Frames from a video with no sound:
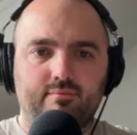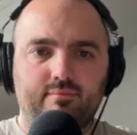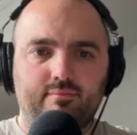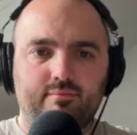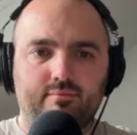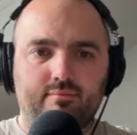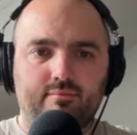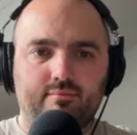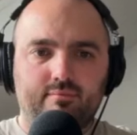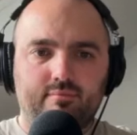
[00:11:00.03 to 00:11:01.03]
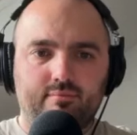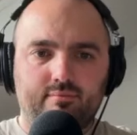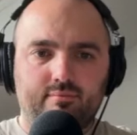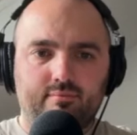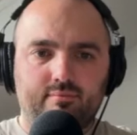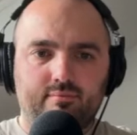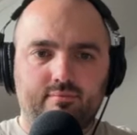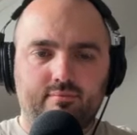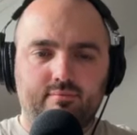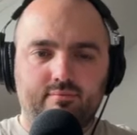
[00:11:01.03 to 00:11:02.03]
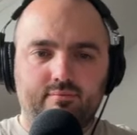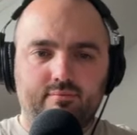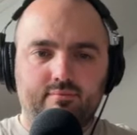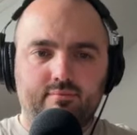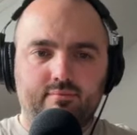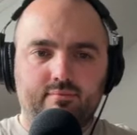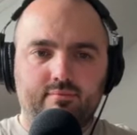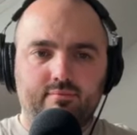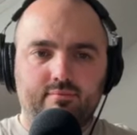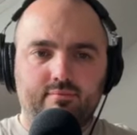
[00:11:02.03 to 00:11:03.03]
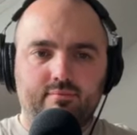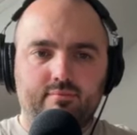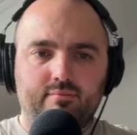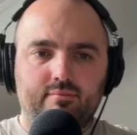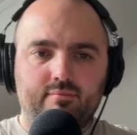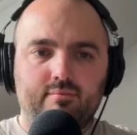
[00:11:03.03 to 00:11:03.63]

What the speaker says: No words are spoken by the person on screen.